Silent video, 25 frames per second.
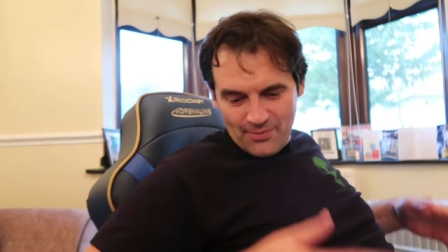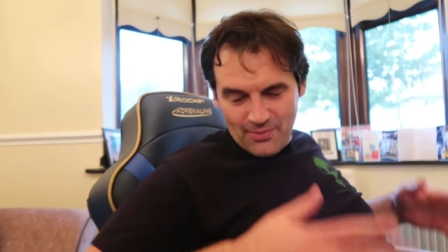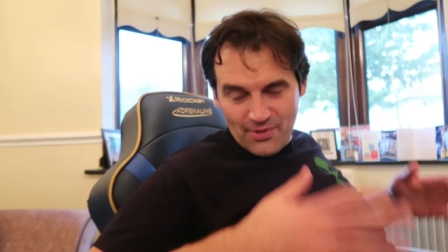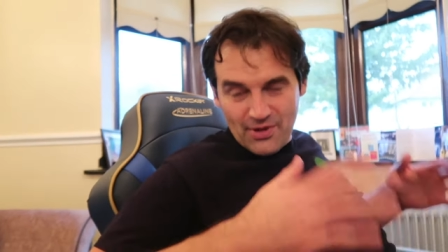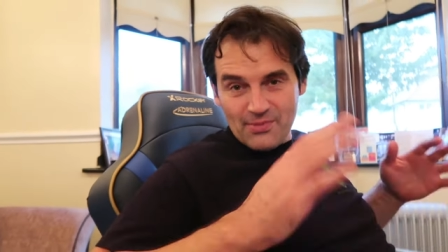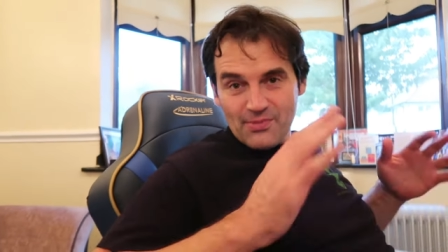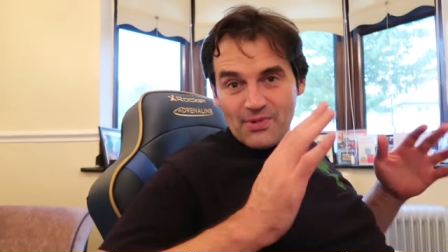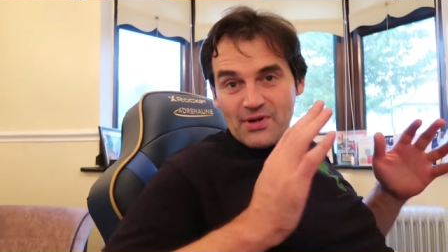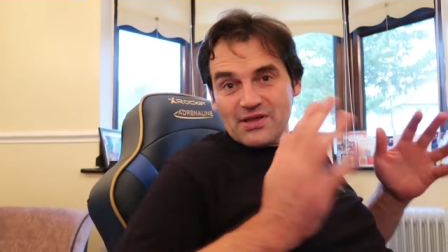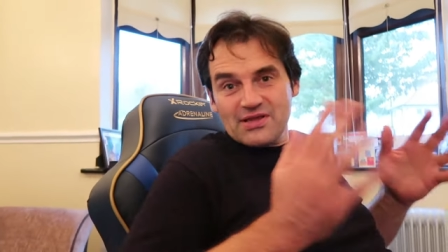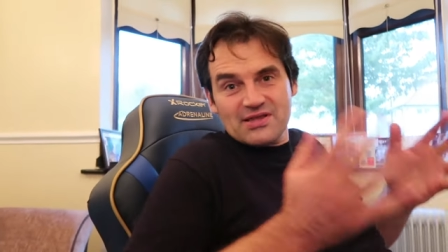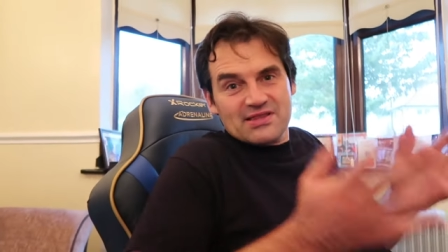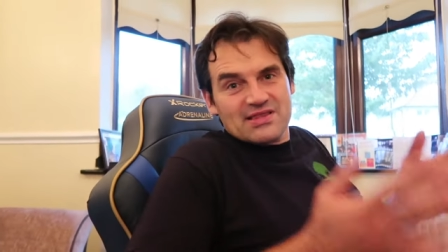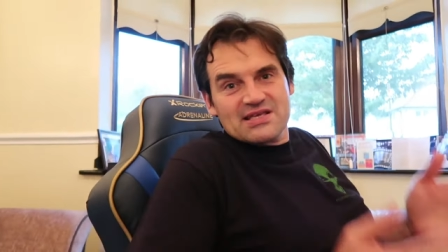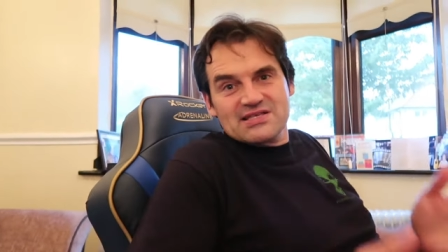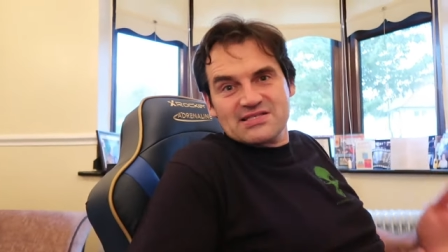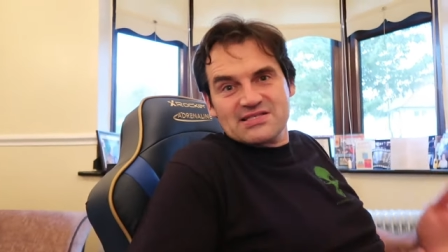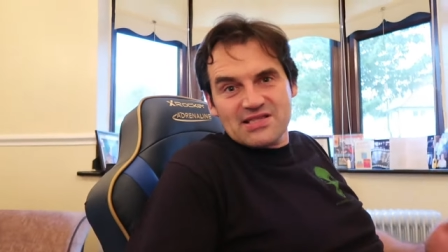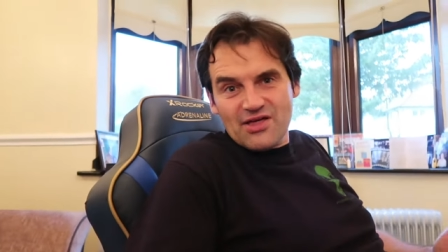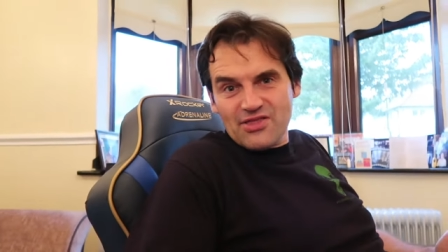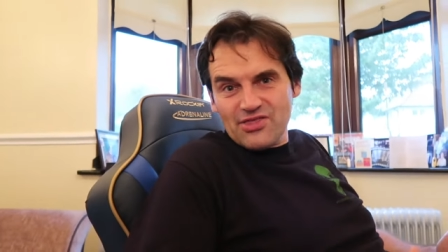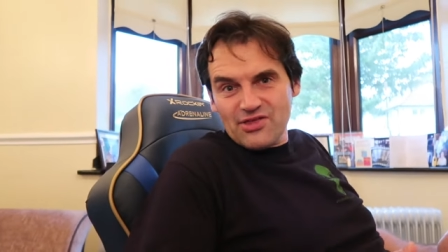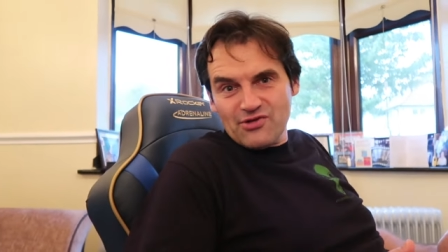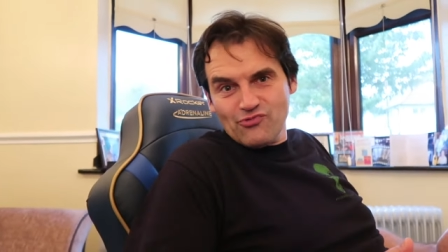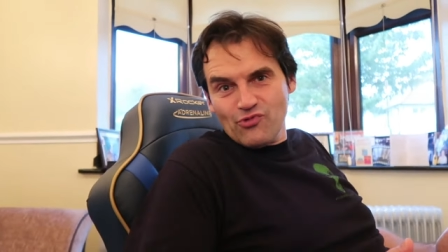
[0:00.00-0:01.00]
But there's
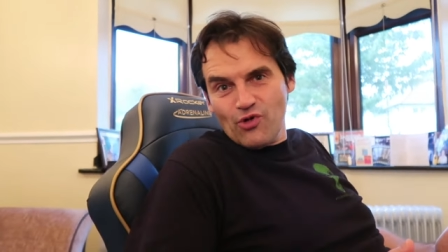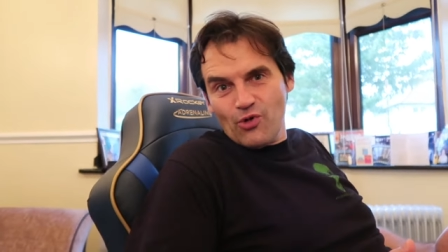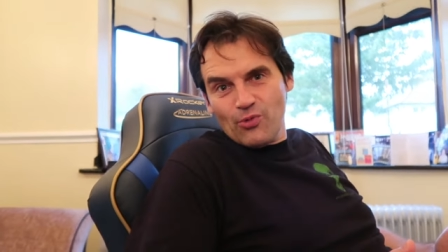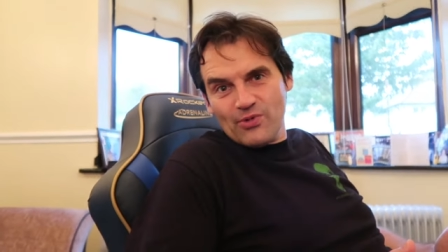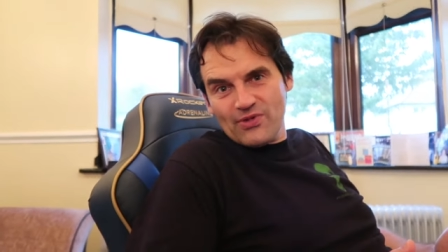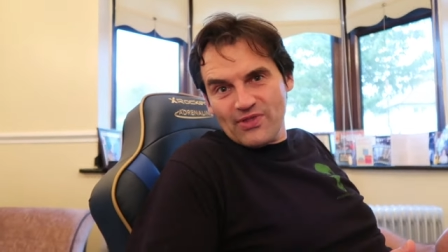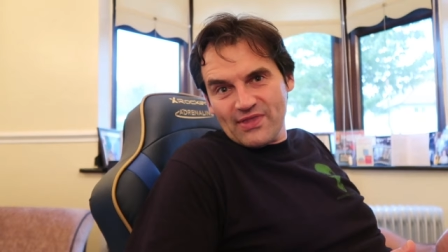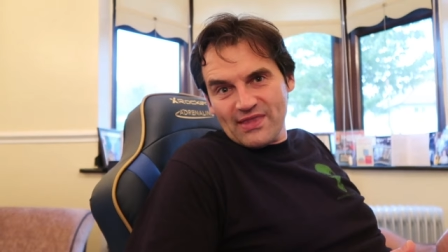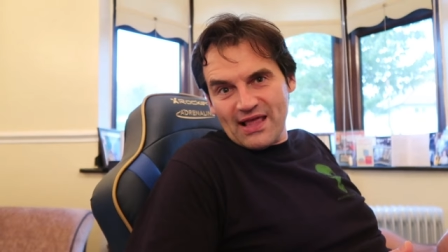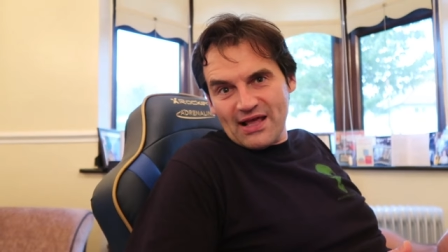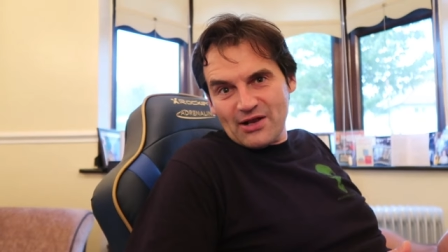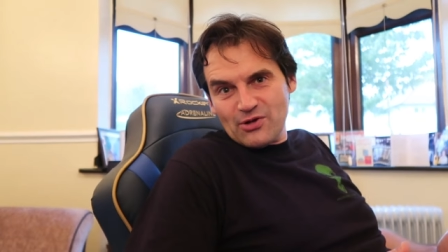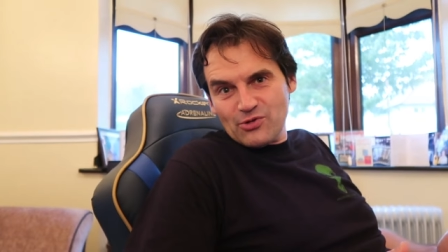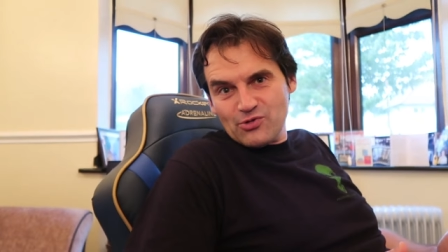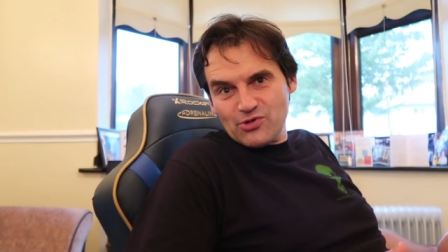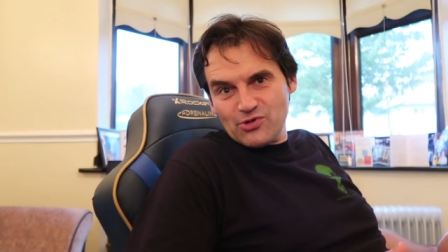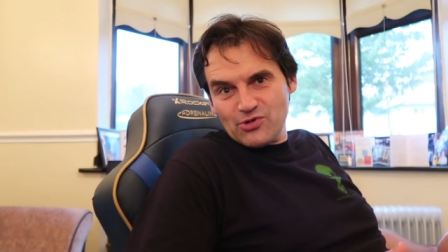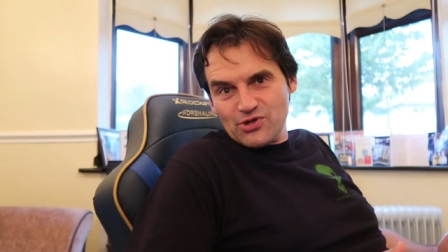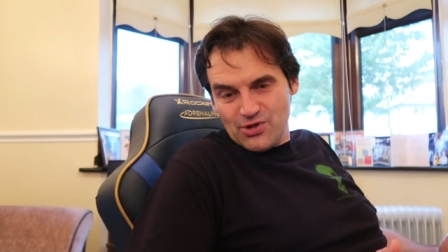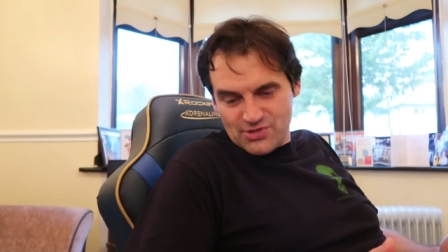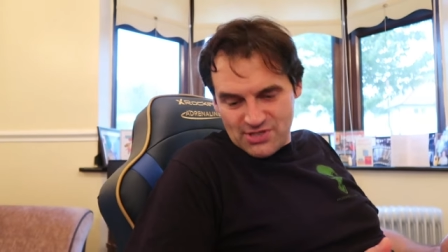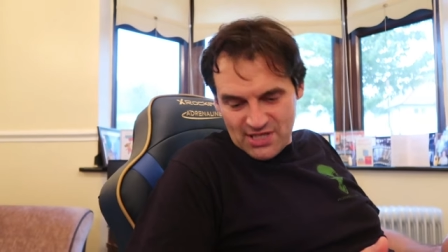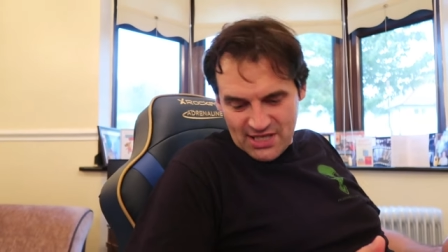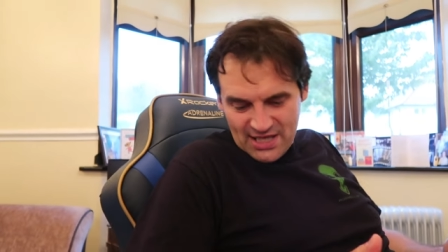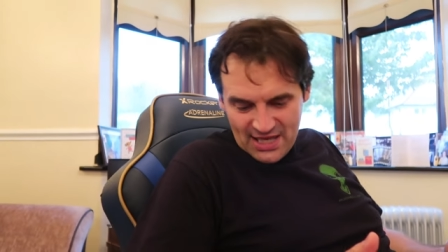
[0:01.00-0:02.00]
nothing wrong with an adult
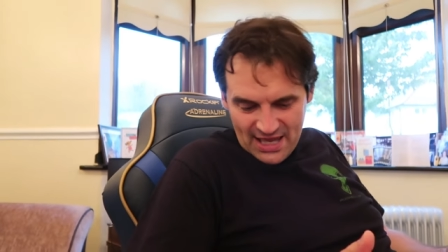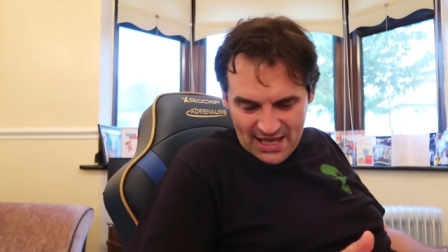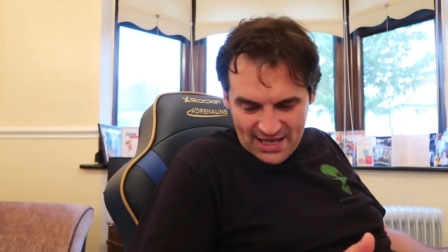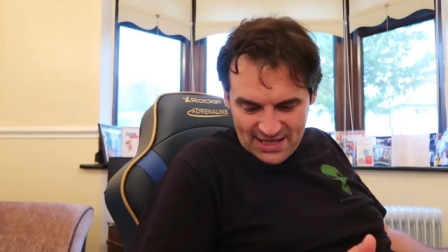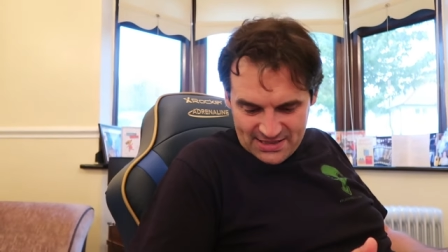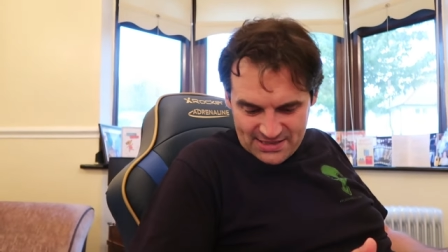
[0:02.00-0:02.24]
using it.